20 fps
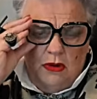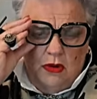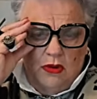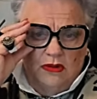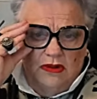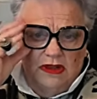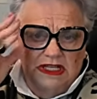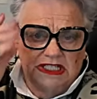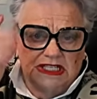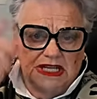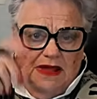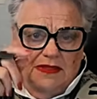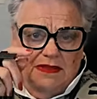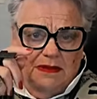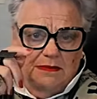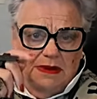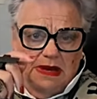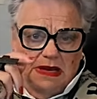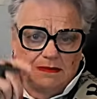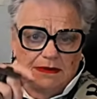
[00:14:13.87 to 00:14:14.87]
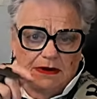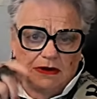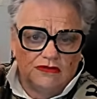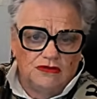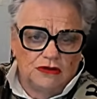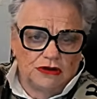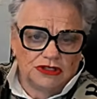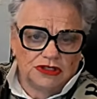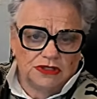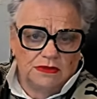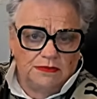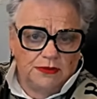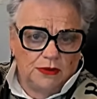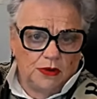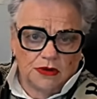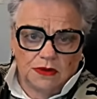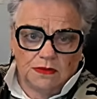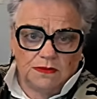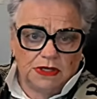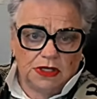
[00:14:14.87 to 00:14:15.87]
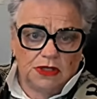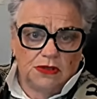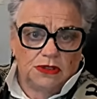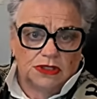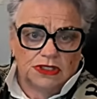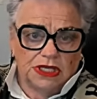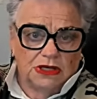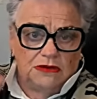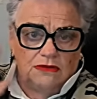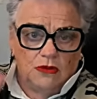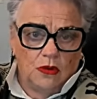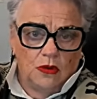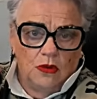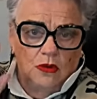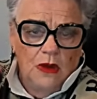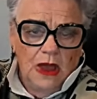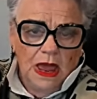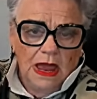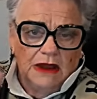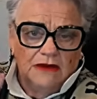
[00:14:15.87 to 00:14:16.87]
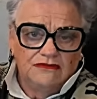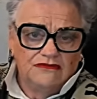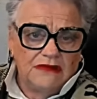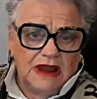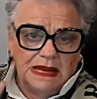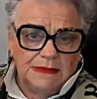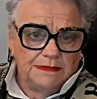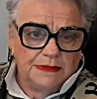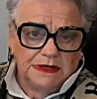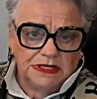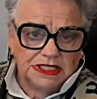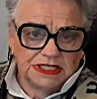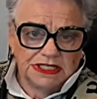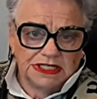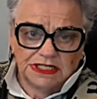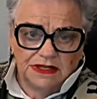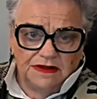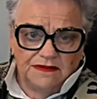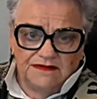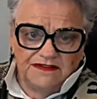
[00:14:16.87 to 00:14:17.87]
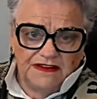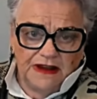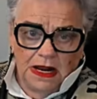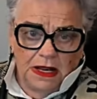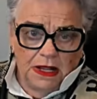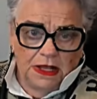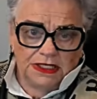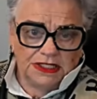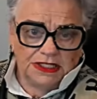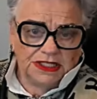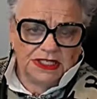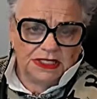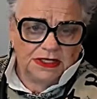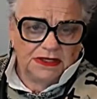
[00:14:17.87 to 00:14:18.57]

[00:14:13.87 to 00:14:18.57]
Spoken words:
all these other people across the border because they're all rapists and felons.